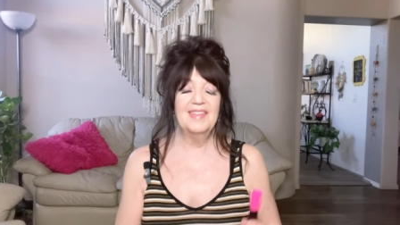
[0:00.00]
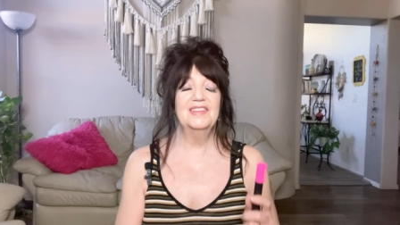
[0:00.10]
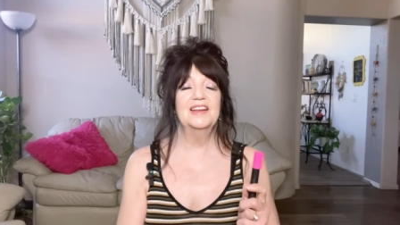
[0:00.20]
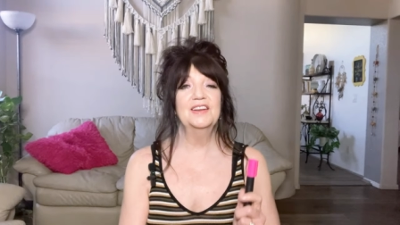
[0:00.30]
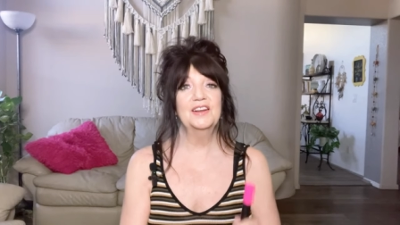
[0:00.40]

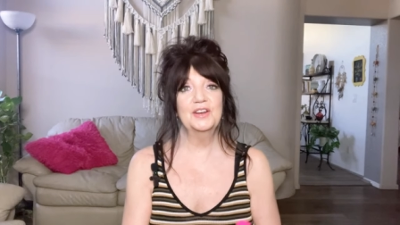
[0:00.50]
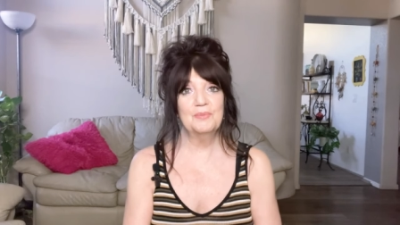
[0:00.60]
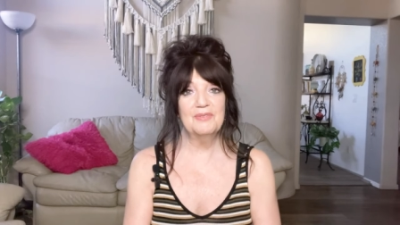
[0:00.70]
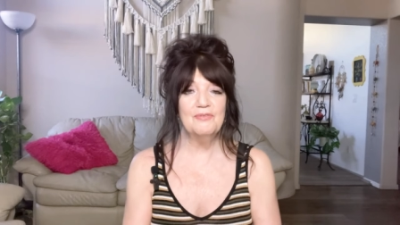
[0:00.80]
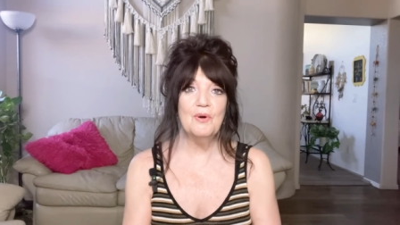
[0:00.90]
And then
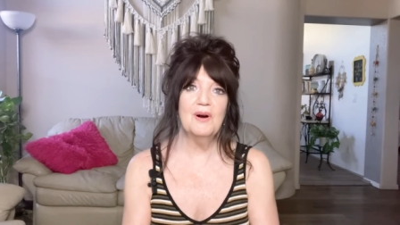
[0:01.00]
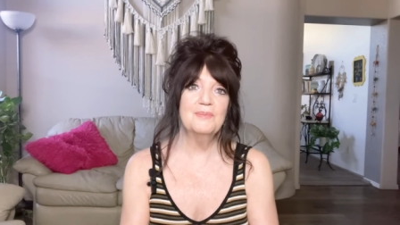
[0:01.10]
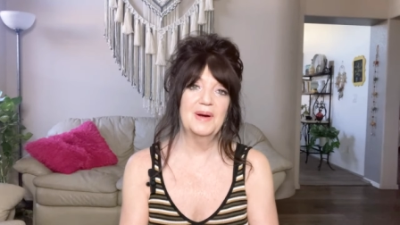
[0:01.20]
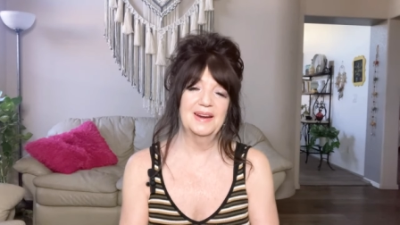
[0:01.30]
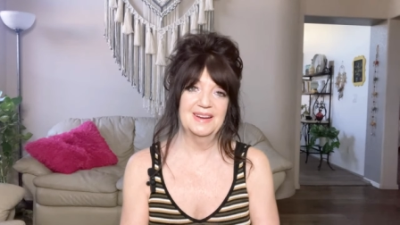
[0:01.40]
number
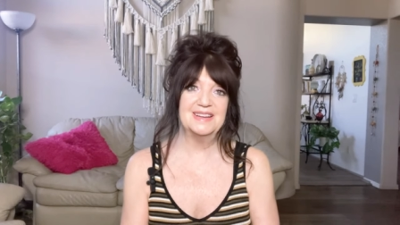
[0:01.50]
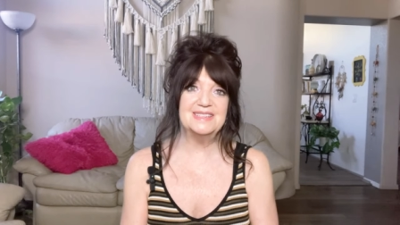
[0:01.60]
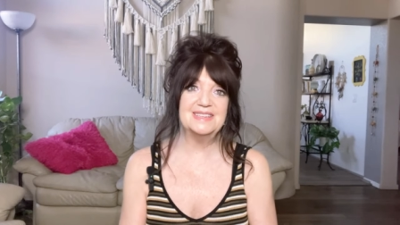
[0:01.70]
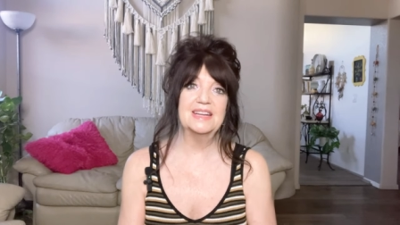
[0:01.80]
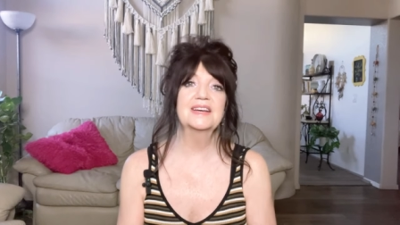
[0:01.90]
four on my
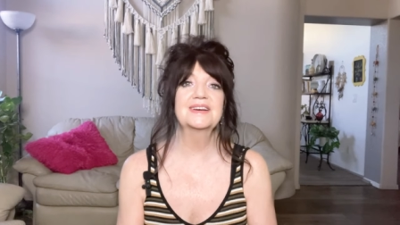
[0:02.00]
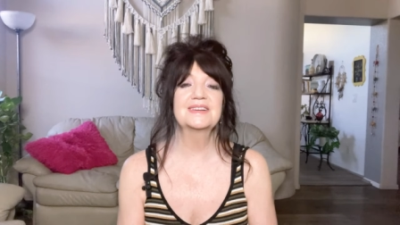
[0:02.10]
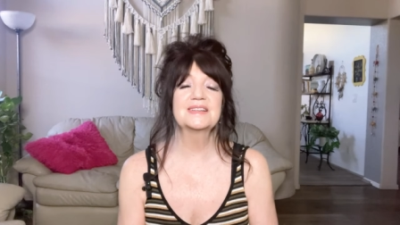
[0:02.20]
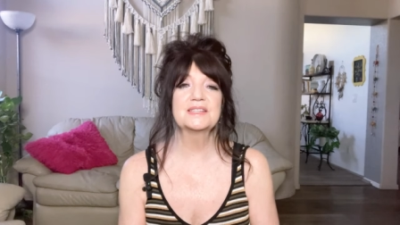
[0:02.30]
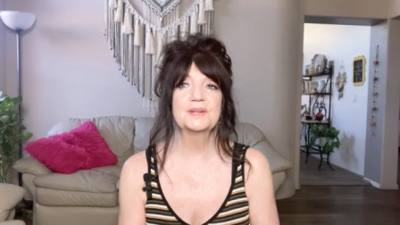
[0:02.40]
list
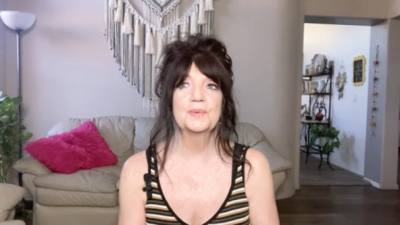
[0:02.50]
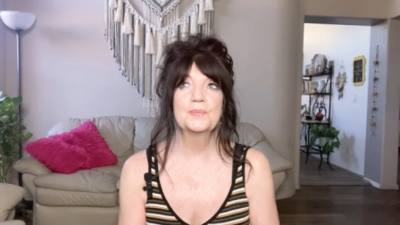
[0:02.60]
is